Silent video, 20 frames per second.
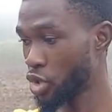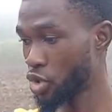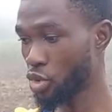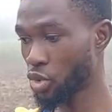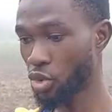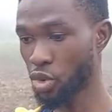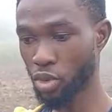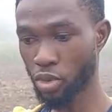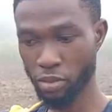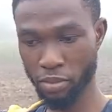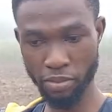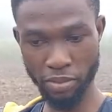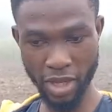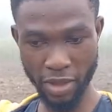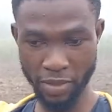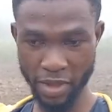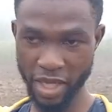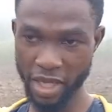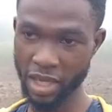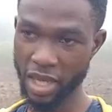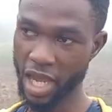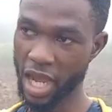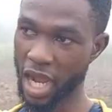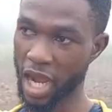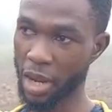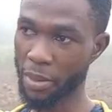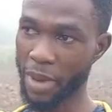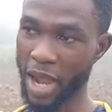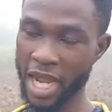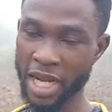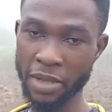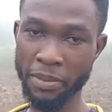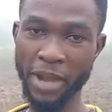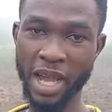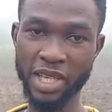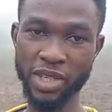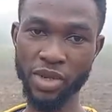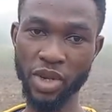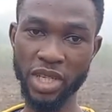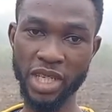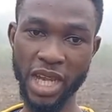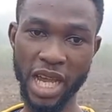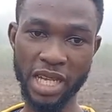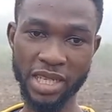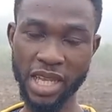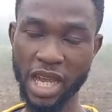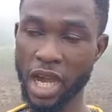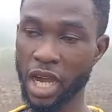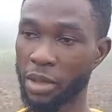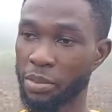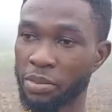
to maybe animals such as